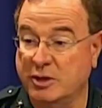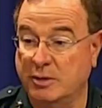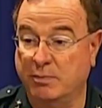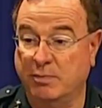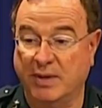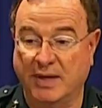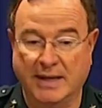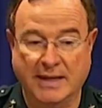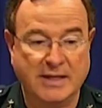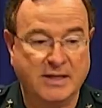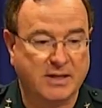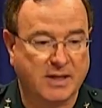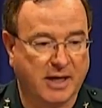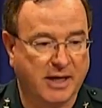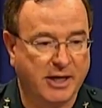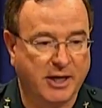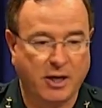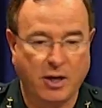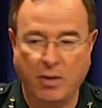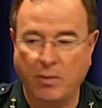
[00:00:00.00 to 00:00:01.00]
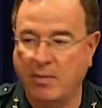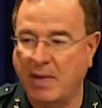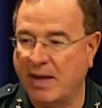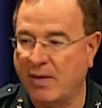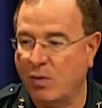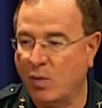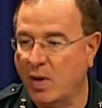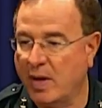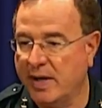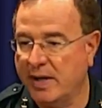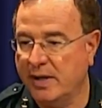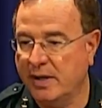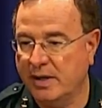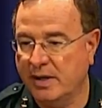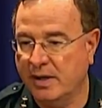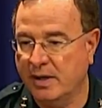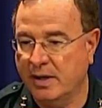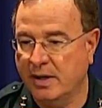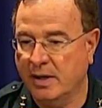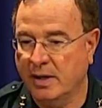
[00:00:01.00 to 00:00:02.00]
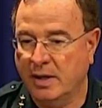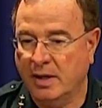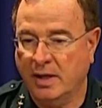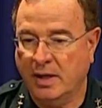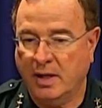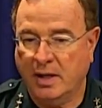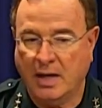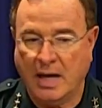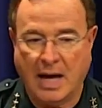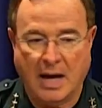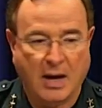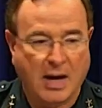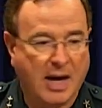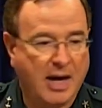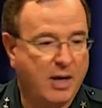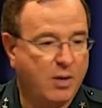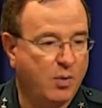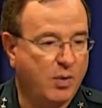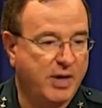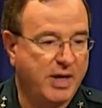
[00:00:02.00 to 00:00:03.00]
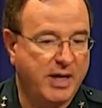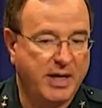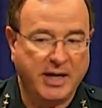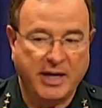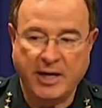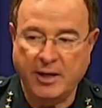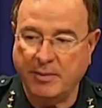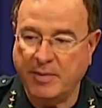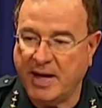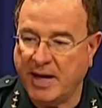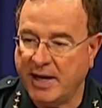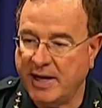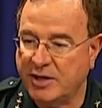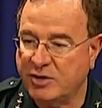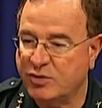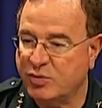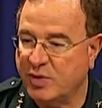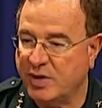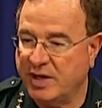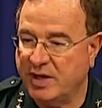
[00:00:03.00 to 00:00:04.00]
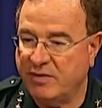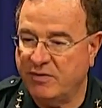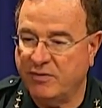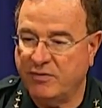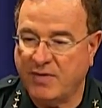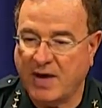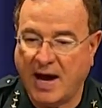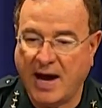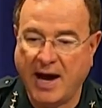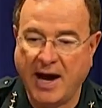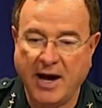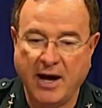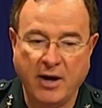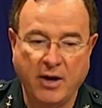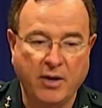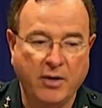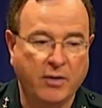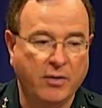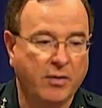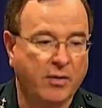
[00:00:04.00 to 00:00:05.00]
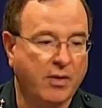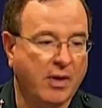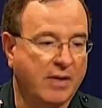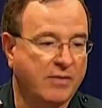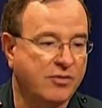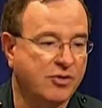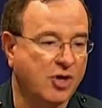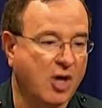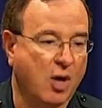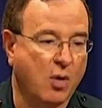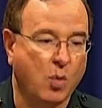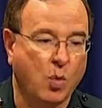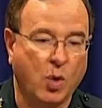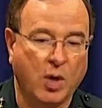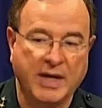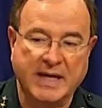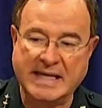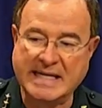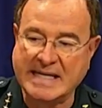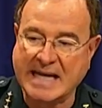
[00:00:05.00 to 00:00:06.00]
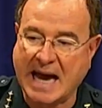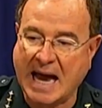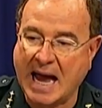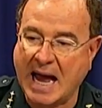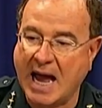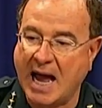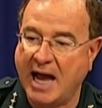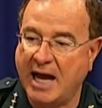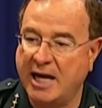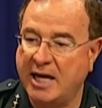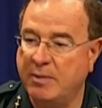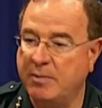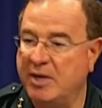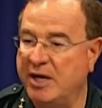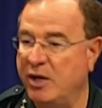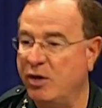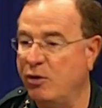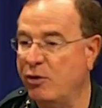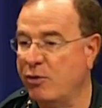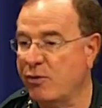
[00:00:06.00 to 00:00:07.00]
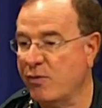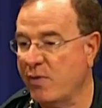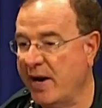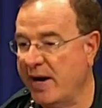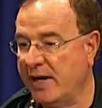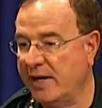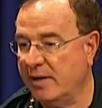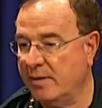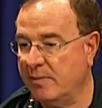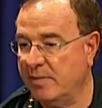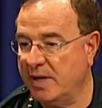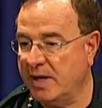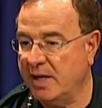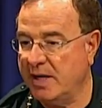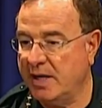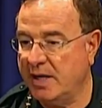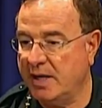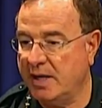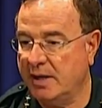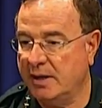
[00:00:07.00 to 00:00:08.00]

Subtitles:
police lingo, by the way. Hey, we need EMS, we need fire. I've shot one time. He threatened me.